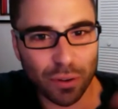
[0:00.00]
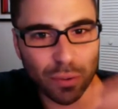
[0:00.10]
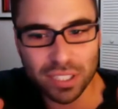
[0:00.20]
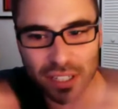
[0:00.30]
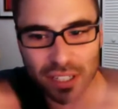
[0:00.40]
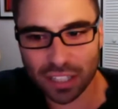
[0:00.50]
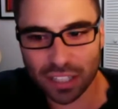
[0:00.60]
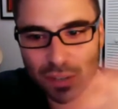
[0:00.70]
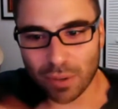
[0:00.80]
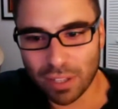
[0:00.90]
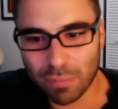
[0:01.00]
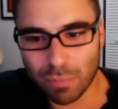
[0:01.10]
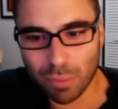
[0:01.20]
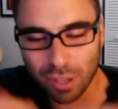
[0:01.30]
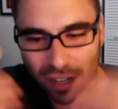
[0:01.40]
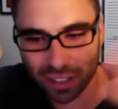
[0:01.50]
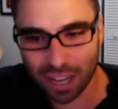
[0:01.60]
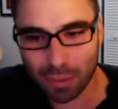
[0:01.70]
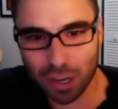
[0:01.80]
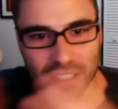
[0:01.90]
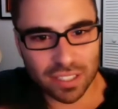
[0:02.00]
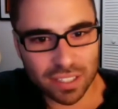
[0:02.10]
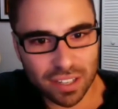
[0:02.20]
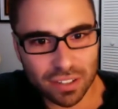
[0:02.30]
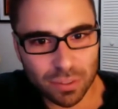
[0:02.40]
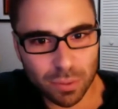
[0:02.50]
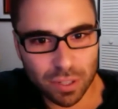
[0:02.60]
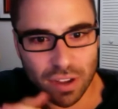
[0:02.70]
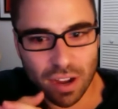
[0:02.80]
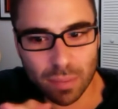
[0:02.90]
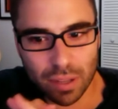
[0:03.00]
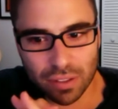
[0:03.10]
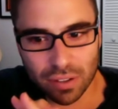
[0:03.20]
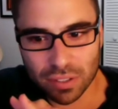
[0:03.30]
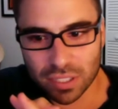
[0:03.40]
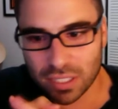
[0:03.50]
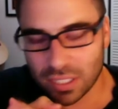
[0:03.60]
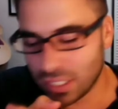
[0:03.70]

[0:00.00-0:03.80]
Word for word: What's the connection here? Well, they have put a lot of collaborations together, so we're going to talk about those.